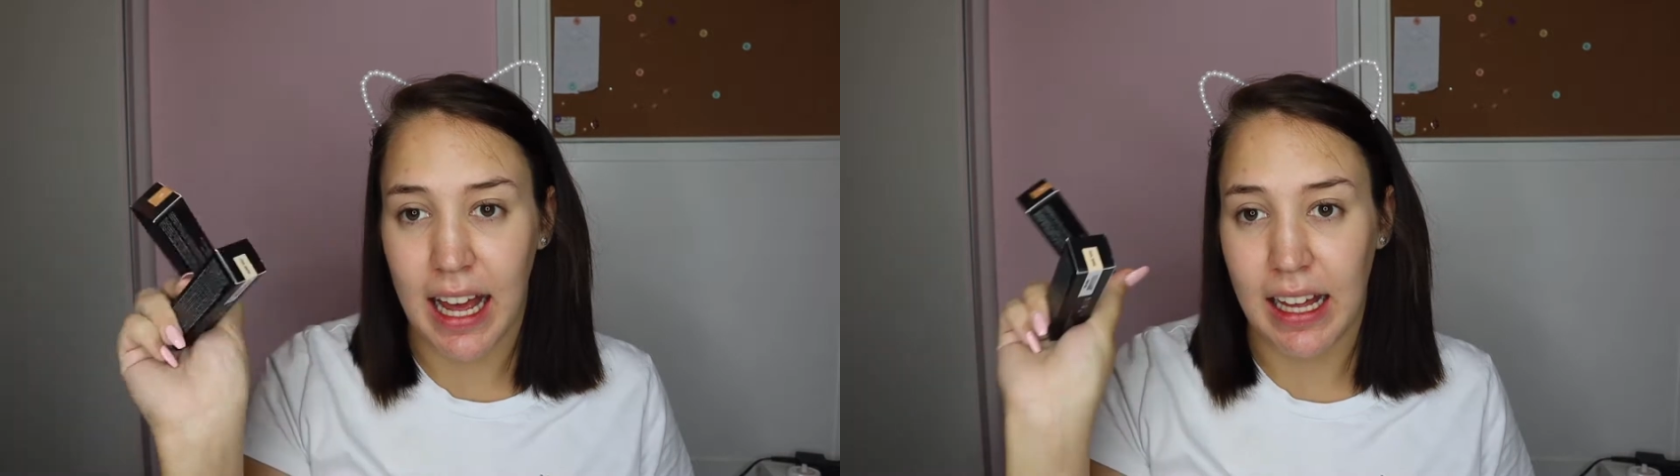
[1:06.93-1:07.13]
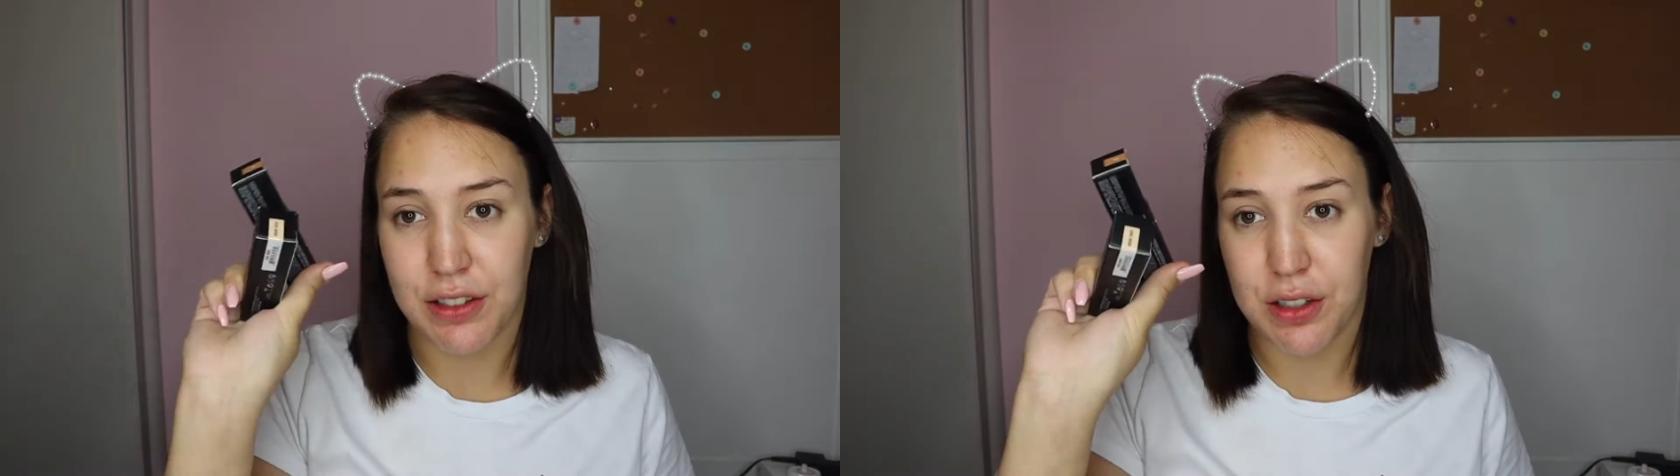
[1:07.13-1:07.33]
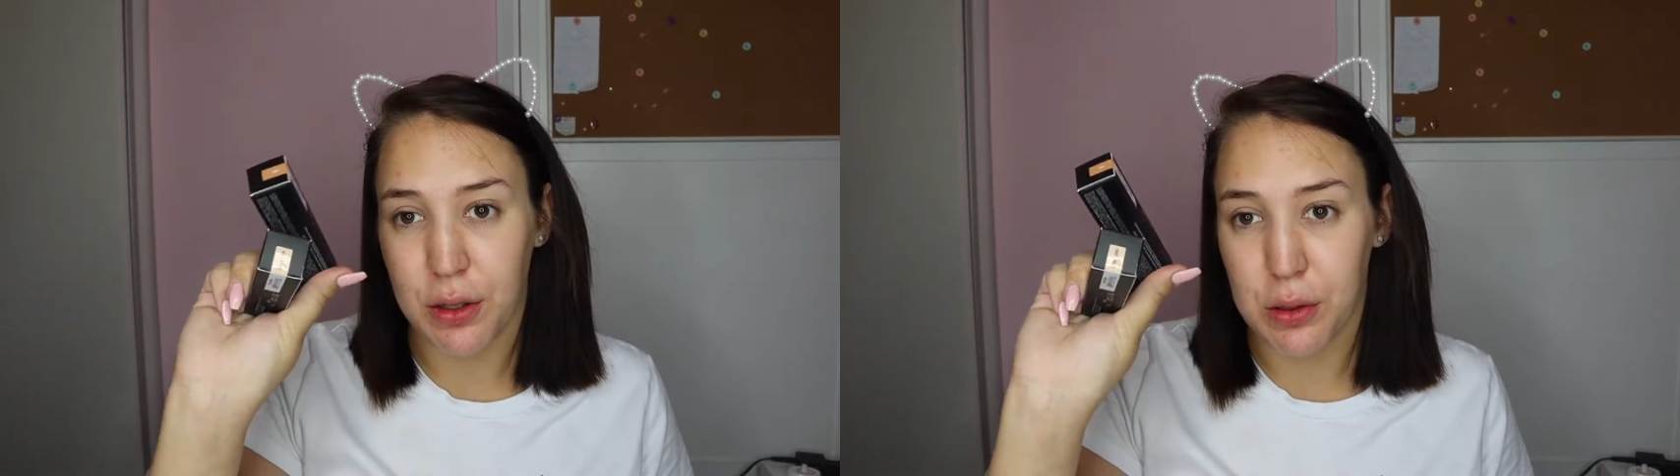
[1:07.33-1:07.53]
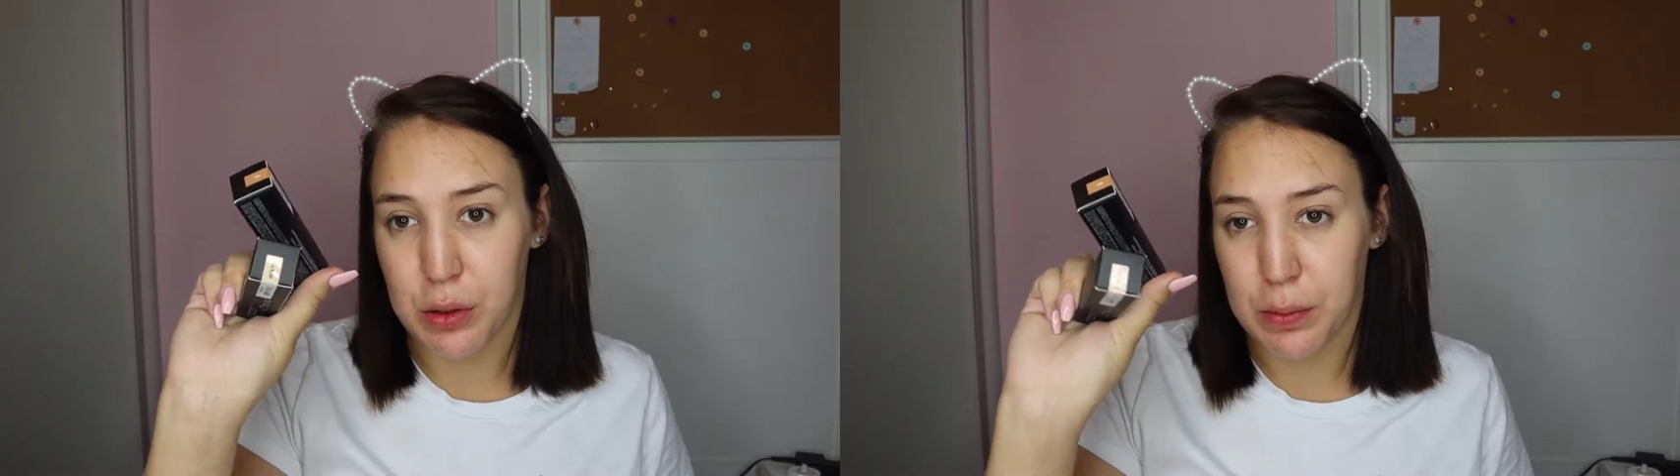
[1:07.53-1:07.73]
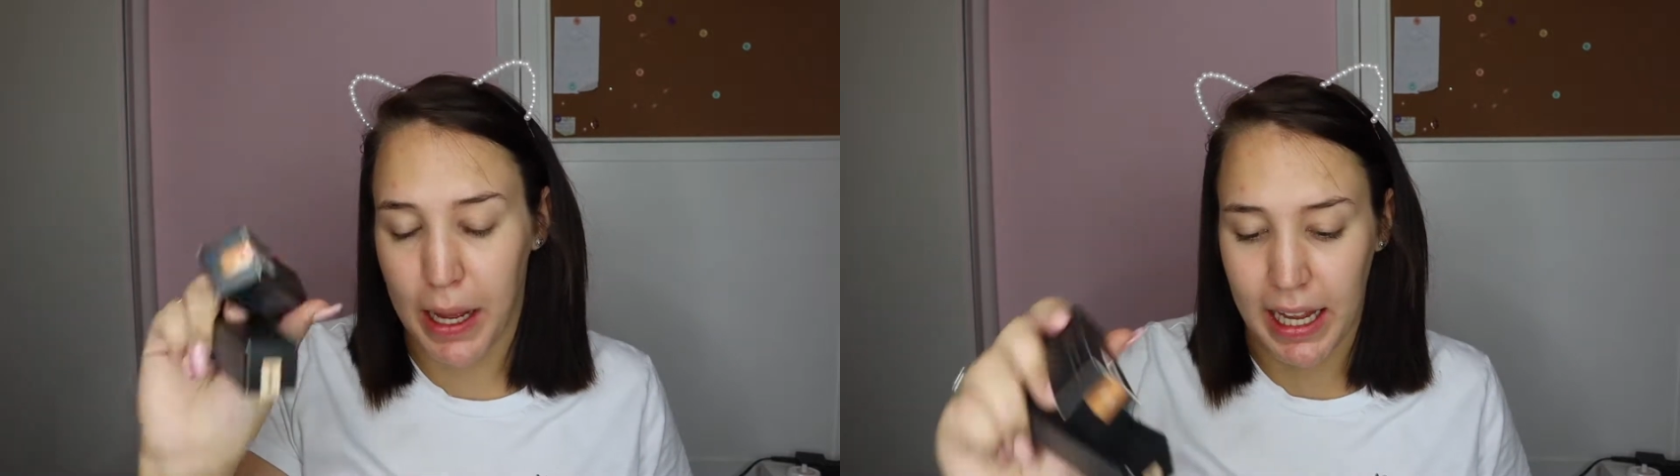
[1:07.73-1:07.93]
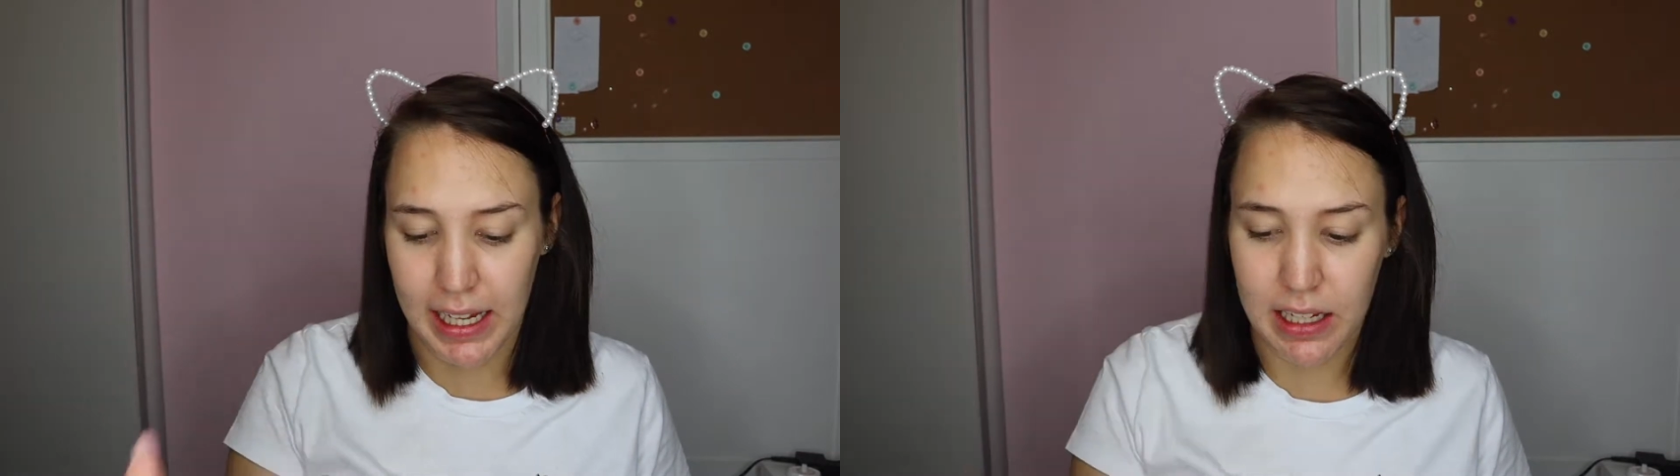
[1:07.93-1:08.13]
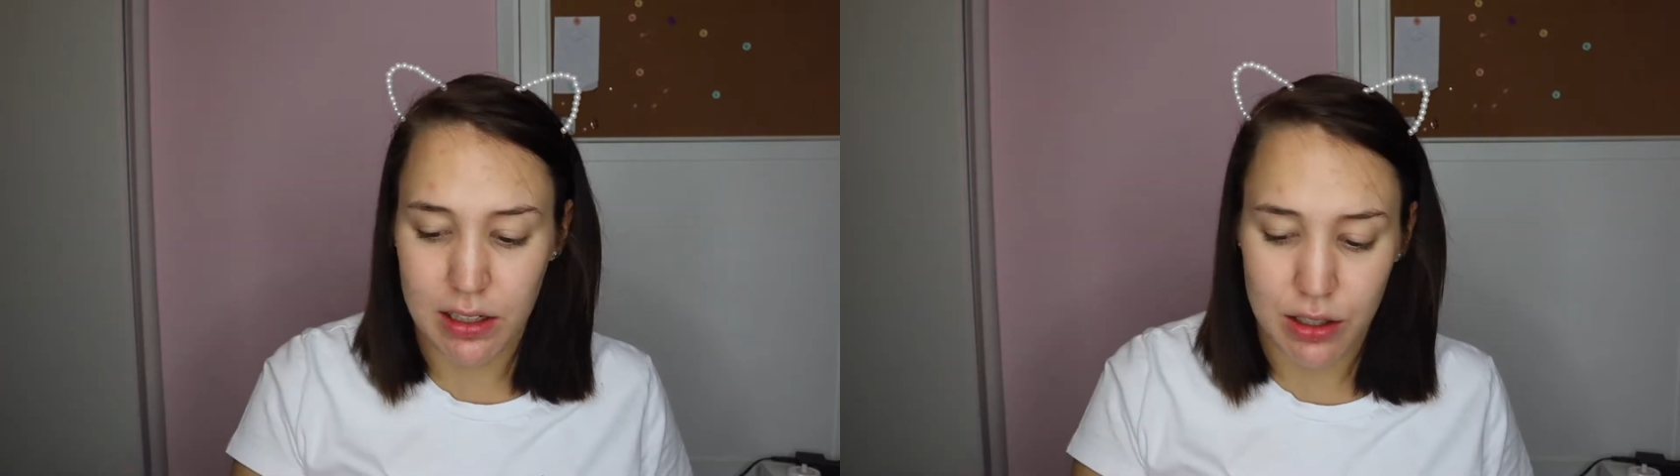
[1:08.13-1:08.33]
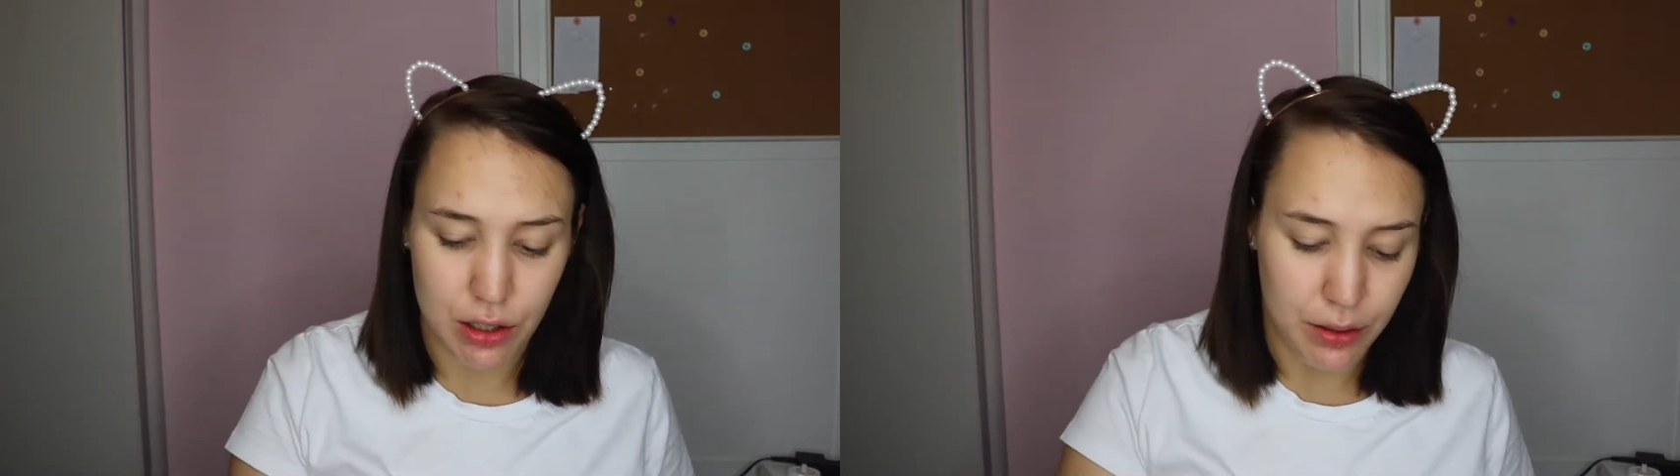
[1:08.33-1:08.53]
and cool
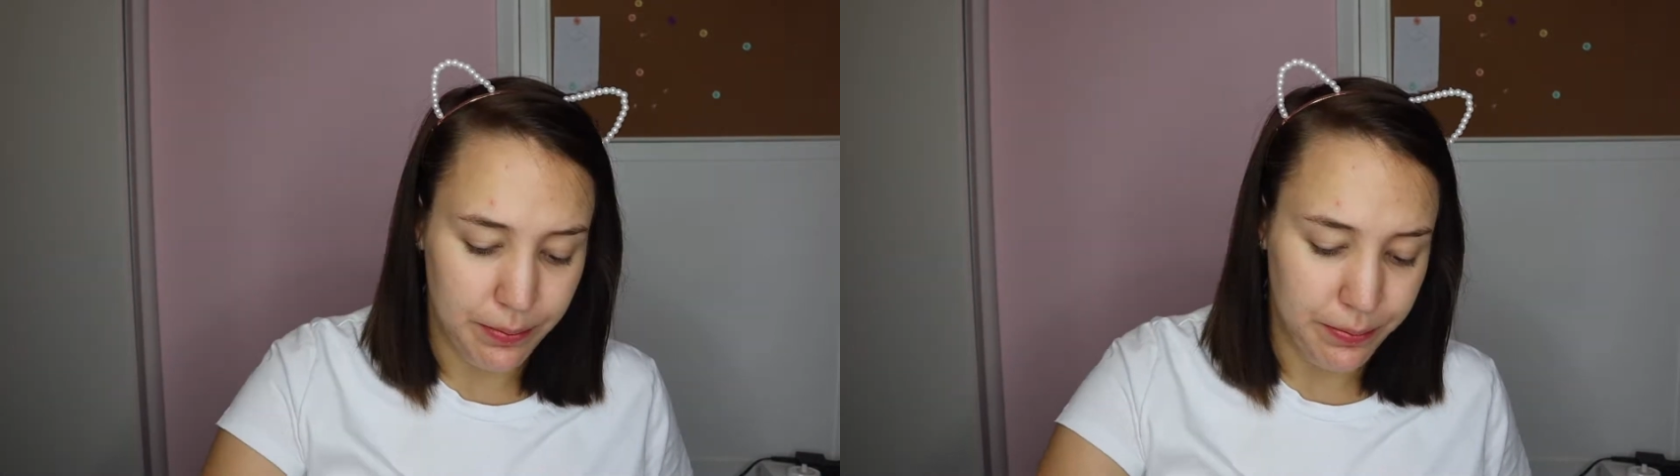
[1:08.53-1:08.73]
beige.